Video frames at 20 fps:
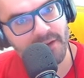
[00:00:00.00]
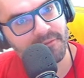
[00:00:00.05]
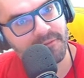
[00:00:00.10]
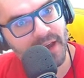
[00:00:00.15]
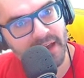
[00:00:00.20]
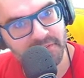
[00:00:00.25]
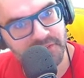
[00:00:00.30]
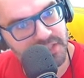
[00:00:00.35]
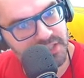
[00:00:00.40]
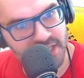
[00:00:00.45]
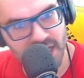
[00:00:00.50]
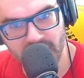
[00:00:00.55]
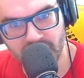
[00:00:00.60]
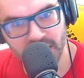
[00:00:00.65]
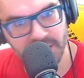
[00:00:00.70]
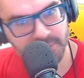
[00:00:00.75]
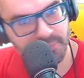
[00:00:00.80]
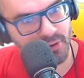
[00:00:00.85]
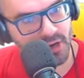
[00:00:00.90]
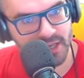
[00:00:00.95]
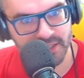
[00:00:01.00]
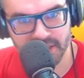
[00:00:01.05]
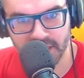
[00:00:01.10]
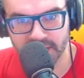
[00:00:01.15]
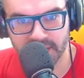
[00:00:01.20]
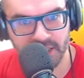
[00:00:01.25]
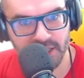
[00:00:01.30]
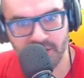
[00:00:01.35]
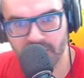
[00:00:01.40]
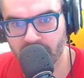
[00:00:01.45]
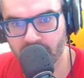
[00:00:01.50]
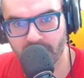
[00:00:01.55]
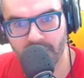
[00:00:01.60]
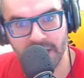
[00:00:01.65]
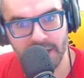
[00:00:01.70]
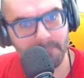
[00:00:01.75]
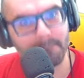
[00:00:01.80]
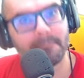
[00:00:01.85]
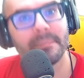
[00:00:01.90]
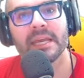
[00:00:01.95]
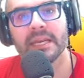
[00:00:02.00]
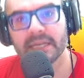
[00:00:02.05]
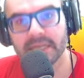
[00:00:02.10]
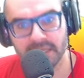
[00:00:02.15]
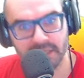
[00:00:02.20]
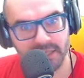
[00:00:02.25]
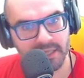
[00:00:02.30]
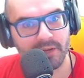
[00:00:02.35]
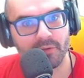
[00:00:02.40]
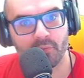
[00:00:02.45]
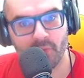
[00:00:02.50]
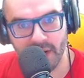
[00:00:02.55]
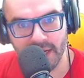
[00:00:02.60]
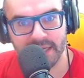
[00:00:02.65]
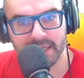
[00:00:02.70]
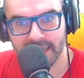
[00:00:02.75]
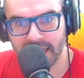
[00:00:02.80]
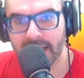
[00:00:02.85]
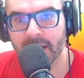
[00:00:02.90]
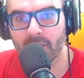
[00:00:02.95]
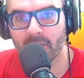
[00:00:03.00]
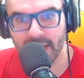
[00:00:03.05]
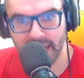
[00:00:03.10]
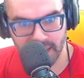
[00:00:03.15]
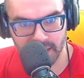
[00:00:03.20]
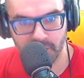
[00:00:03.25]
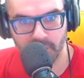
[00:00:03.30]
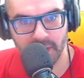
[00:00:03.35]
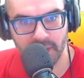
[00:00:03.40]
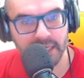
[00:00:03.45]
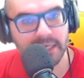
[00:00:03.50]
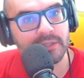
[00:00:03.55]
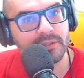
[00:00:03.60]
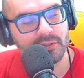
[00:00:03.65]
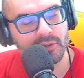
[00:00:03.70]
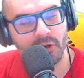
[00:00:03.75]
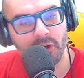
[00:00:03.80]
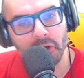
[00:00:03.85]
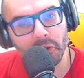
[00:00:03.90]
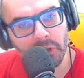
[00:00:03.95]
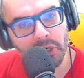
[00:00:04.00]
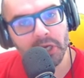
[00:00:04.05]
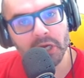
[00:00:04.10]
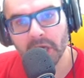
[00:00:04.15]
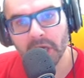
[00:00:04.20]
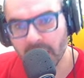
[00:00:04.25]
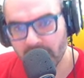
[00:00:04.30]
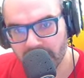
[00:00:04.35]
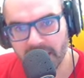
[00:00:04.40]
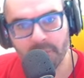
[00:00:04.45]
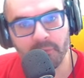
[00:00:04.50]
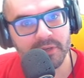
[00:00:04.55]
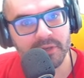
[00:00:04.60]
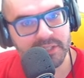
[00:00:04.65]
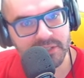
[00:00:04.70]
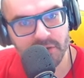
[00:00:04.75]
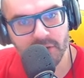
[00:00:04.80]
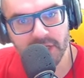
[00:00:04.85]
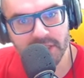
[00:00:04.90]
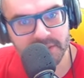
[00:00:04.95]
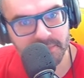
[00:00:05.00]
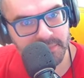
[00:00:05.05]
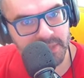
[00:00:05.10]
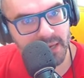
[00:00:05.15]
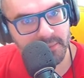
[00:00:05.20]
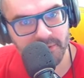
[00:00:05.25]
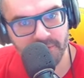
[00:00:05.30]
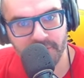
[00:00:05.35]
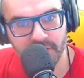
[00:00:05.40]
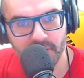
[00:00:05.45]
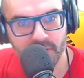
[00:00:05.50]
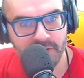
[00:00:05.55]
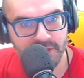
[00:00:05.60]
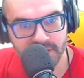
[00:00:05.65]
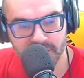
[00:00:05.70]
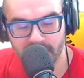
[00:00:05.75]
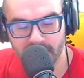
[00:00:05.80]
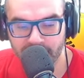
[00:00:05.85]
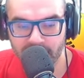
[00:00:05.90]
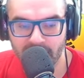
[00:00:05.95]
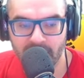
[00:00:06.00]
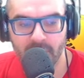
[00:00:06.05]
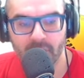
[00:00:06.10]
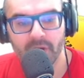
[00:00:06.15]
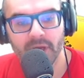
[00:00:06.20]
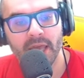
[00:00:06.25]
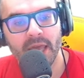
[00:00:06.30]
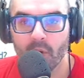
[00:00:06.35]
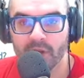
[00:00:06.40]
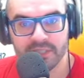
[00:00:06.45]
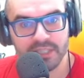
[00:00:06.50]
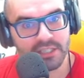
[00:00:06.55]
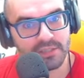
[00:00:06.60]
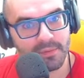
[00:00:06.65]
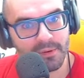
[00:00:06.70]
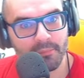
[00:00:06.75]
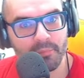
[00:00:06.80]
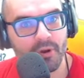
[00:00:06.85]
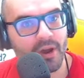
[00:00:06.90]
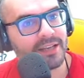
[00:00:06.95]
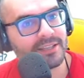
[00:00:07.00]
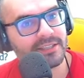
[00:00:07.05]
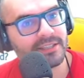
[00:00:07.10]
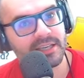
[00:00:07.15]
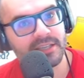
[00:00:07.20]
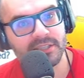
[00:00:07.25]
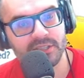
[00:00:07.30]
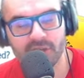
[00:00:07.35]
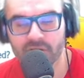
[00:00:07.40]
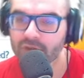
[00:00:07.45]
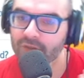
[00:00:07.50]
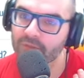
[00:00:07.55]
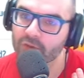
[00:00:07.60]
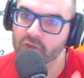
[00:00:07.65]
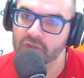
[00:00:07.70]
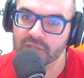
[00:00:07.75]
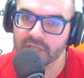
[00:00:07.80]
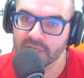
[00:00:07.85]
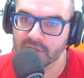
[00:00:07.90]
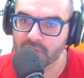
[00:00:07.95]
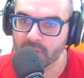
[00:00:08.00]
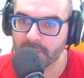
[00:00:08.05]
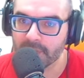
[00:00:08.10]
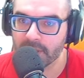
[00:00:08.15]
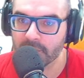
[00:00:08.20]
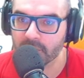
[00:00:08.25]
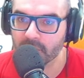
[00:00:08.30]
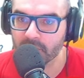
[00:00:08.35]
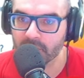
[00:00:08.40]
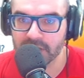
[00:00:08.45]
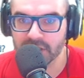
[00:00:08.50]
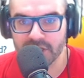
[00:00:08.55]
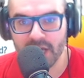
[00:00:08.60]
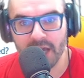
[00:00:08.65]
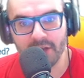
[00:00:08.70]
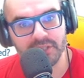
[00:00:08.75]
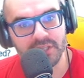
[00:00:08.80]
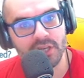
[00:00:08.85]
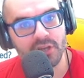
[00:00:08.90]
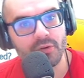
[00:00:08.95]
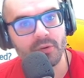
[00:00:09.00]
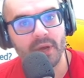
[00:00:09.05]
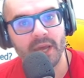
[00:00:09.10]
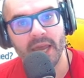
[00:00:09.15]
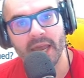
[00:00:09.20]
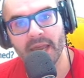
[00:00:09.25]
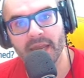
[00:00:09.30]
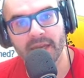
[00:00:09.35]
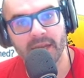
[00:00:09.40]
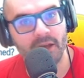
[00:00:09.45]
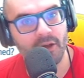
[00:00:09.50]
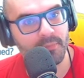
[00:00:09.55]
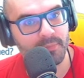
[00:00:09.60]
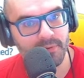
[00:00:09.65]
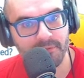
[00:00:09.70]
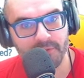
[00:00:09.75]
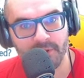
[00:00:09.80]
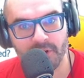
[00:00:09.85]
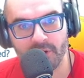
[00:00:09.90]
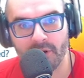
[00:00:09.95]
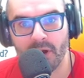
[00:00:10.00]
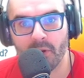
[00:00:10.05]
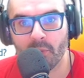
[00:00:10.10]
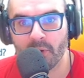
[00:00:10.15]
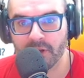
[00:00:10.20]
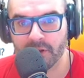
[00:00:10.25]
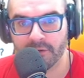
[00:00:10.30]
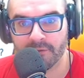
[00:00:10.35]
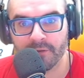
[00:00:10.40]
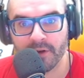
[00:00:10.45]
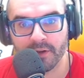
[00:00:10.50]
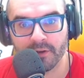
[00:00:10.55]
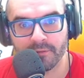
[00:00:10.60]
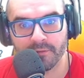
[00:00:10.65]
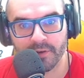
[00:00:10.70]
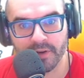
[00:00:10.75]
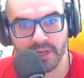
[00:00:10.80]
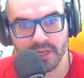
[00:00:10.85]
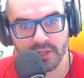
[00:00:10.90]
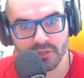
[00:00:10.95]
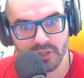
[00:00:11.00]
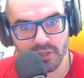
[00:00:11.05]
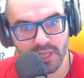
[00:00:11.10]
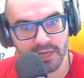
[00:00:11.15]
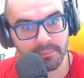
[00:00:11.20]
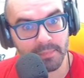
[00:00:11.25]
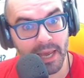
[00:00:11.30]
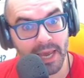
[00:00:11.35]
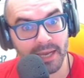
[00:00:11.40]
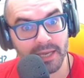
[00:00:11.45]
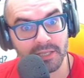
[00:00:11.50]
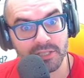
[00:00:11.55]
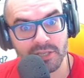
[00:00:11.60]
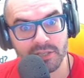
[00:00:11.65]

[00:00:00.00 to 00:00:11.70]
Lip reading: FAFSA is not going to process anything immediately right now anyway. So again, we still got some time to figure this stuff out. Once it's been processed, universities will be able to reach out to you and help you figure out what your final financial aid package